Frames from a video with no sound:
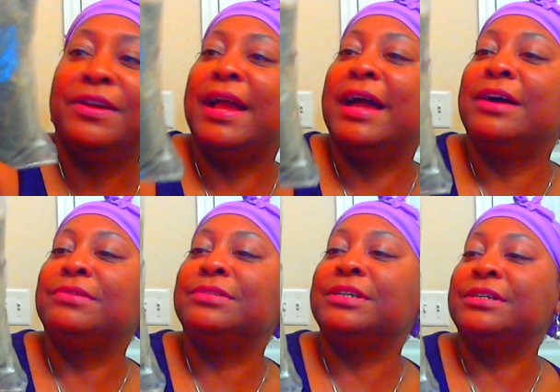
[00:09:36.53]

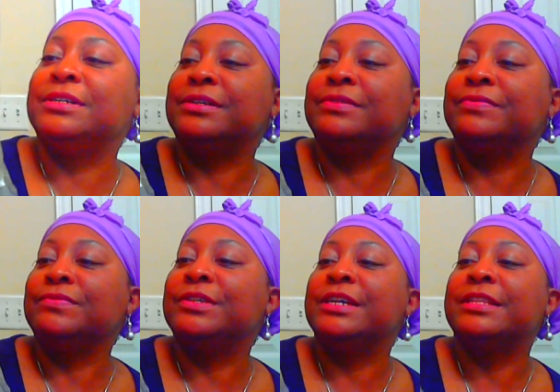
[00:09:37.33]
out of,
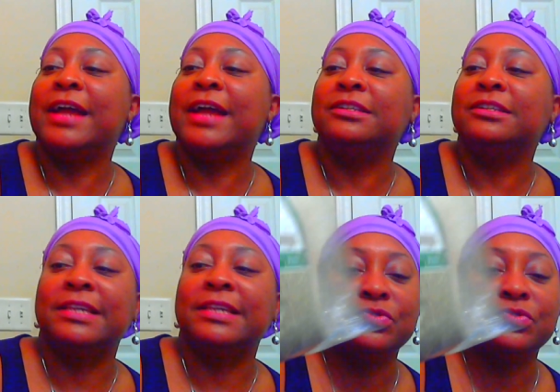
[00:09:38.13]
yeah, they're out of
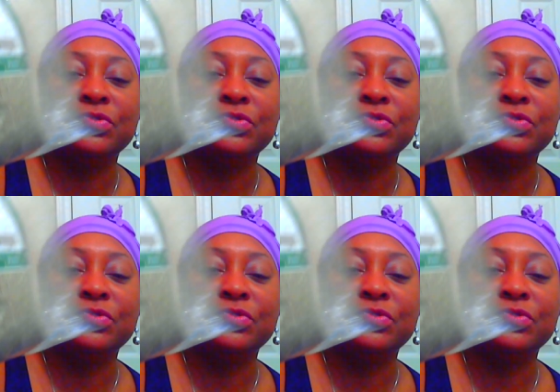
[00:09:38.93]
Santa